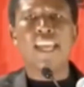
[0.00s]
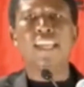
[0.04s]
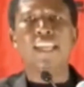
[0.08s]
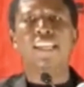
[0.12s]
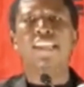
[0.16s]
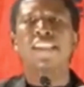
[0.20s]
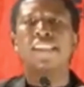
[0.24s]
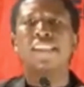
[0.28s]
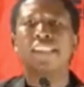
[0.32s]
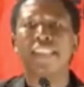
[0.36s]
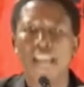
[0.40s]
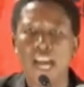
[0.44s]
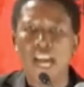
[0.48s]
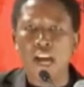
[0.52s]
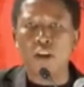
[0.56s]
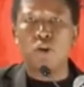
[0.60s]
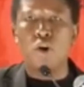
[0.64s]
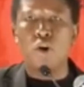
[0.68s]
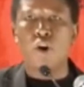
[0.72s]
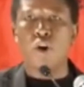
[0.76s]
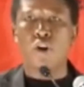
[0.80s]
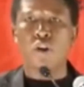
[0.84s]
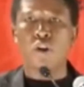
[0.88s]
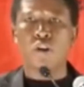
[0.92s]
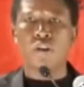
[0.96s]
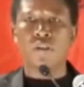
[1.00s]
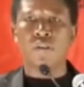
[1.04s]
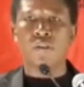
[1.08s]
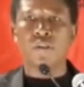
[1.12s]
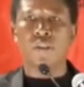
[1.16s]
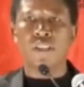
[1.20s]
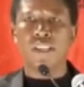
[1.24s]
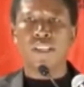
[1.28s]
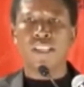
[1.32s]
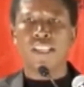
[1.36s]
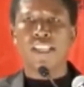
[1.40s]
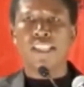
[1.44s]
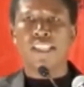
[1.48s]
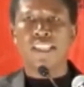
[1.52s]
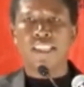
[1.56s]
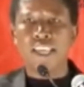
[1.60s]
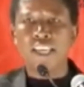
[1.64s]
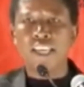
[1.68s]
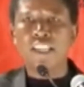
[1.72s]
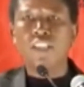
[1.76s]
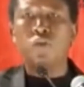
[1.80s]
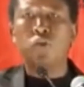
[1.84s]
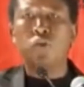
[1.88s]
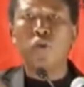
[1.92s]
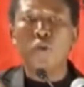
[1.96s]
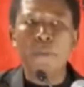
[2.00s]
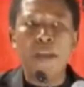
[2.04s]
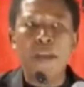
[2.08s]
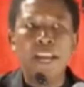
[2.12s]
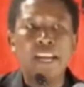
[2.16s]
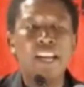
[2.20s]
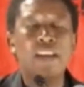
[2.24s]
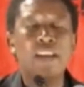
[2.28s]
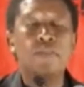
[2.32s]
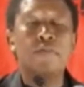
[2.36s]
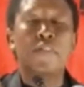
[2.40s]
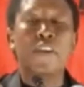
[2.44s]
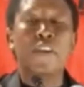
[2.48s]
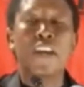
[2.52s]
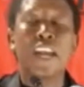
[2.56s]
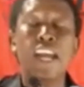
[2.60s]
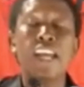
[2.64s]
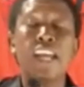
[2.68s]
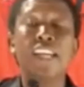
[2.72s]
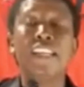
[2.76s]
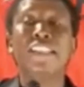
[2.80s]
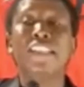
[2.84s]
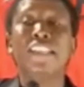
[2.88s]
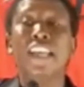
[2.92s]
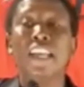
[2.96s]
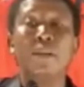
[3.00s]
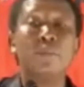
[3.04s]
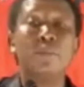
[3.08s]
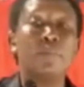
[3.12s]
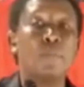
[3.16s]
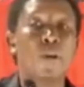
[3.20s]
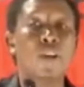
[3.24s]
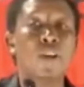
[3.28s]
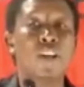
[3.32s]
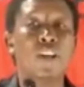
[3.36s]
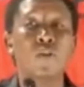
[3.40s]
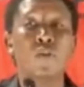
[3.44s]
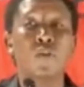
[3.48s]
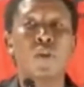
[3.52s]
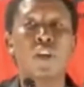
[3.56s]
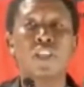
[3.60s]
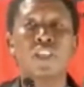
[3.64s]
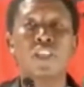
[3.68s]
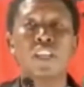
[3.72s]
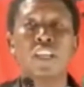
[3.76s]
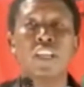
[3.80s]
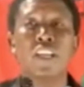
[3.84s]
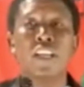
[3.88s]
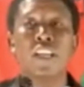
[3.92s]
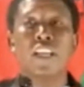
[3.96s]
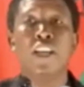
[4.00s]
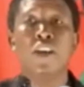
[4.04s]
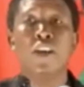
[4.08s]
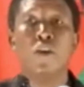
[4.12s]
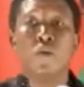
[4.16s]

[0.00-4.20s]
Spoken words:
It is their call. These women have raised an important question